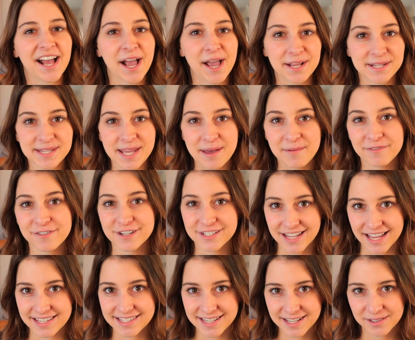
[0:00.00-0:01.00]
A tip for
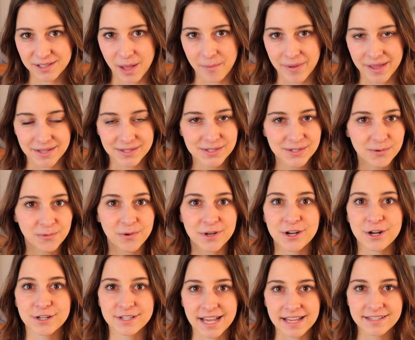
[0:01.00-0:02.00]
zesting lemons,
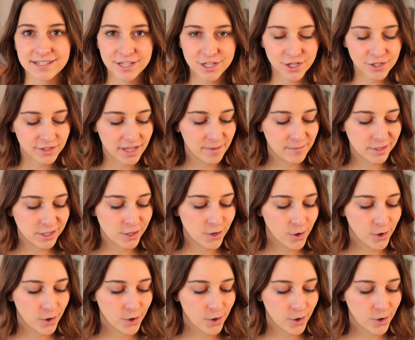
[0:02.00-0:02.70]
when you're zesting your lemon,